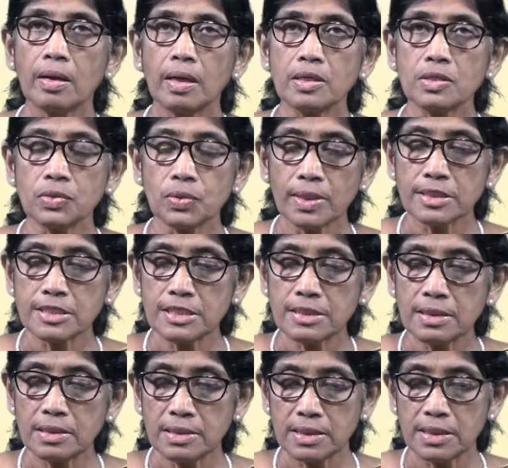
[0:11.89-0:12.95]
As you can see,
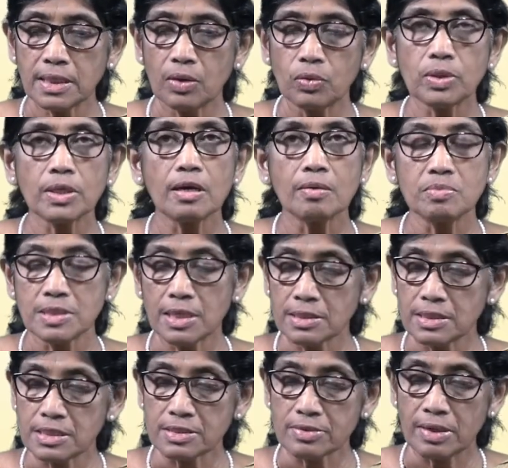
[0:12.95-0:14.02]
the learning outcomes are
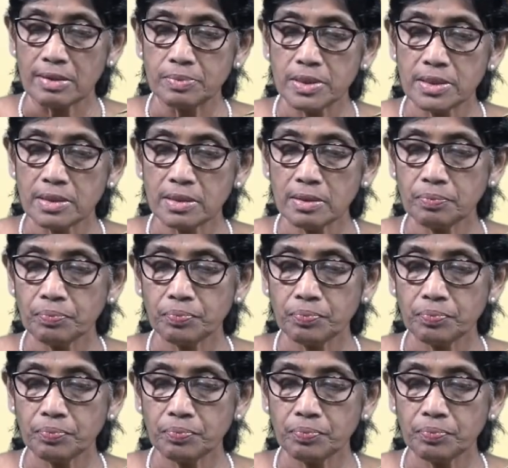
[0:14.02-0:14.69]
described here.